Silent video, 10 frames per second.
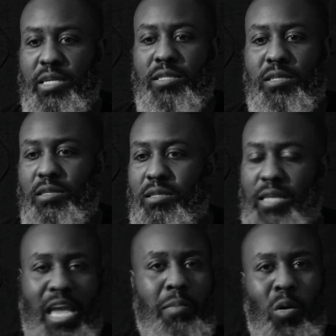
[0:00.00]
into the
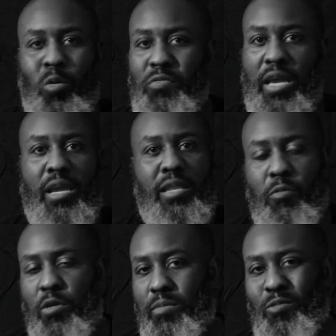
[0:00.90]
same old thing that
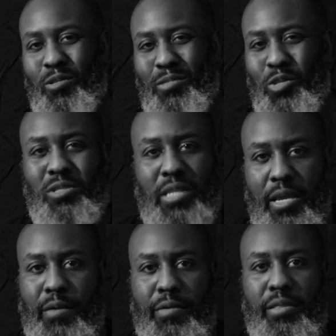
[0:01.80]
we're used to
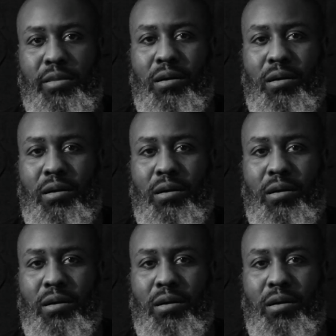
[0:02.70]
hearing,